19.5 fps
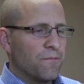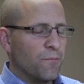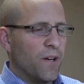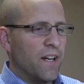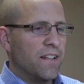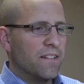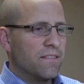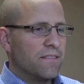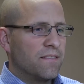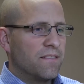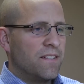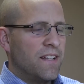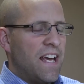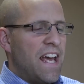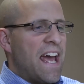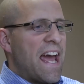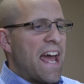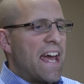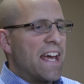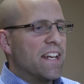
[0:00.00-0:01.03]
Right.
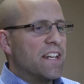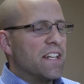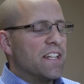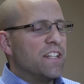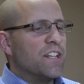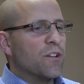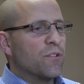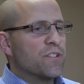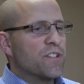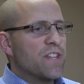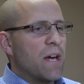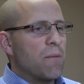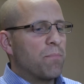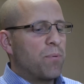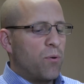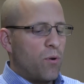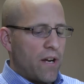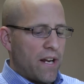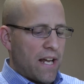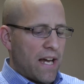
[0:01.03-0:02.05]
And to
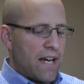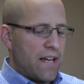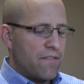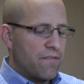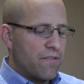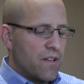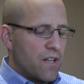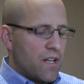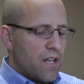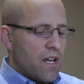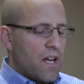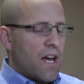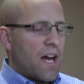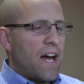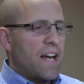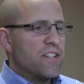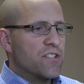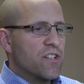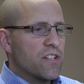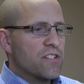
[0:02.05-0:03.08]
that point,
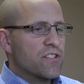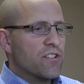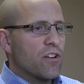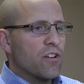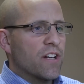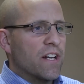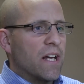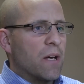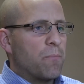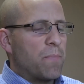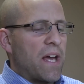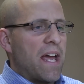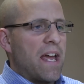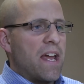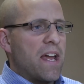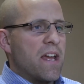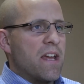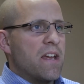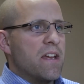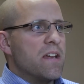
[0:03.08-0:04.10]
I just started up
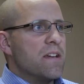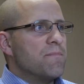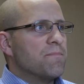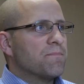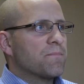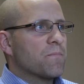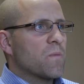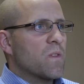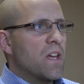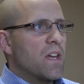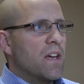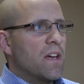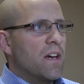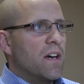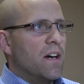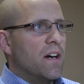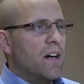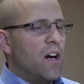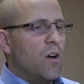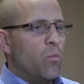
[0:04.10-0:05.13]
a
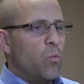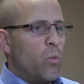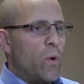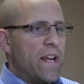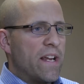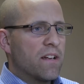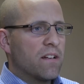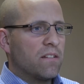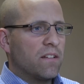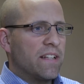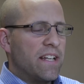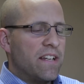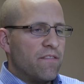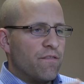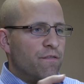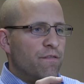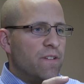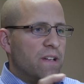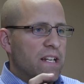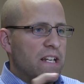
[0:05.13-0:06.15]
weekly
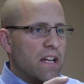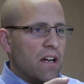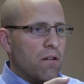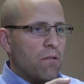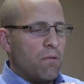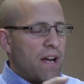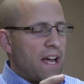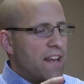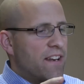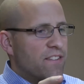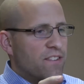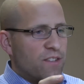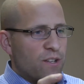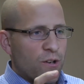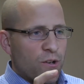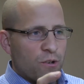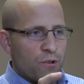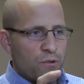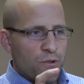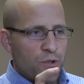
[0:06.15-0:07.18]
video, and
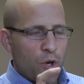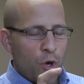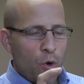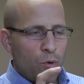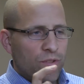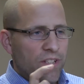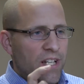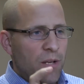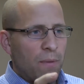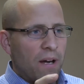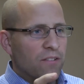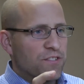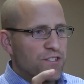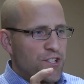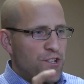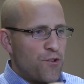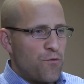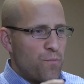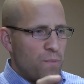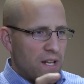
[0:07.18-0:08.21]
they're only about
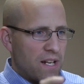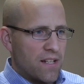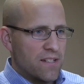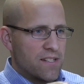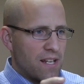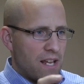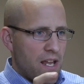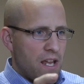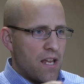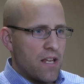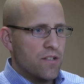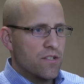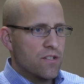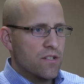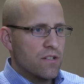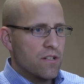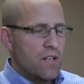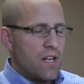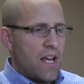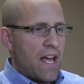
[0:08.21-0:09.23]
2 minutes
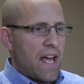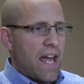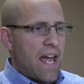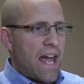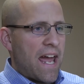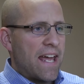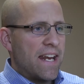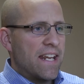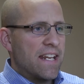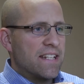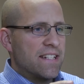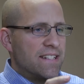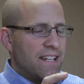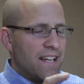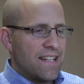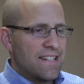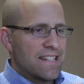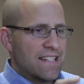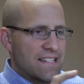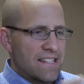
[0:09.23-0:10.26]
each, and it
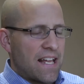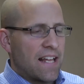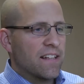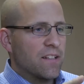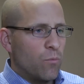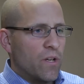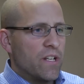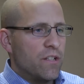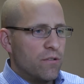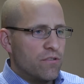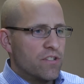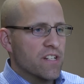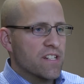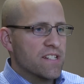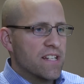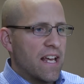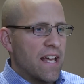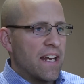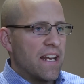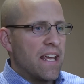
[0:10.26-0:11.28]
does exactly what you
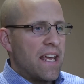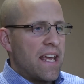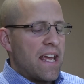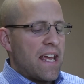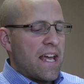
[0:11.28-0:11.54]
just said.